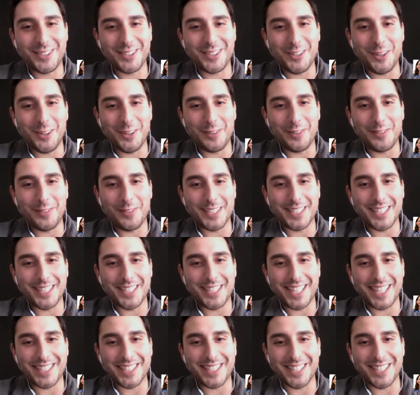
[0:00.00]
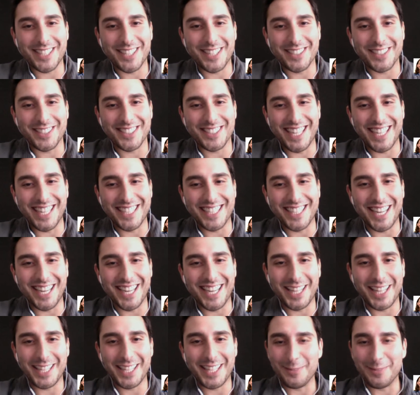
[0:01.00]
know if it's actually all set in
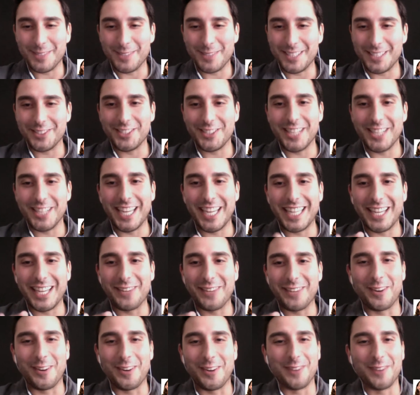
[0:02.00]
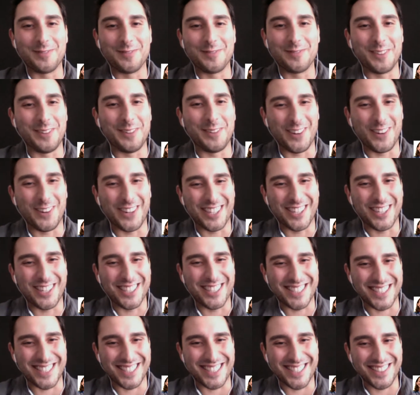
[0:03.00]
yet. I think I'm still shaking from
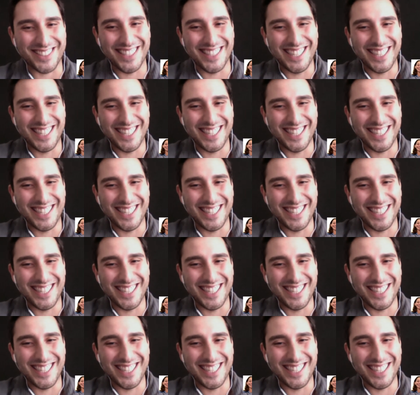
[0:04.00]
before, so.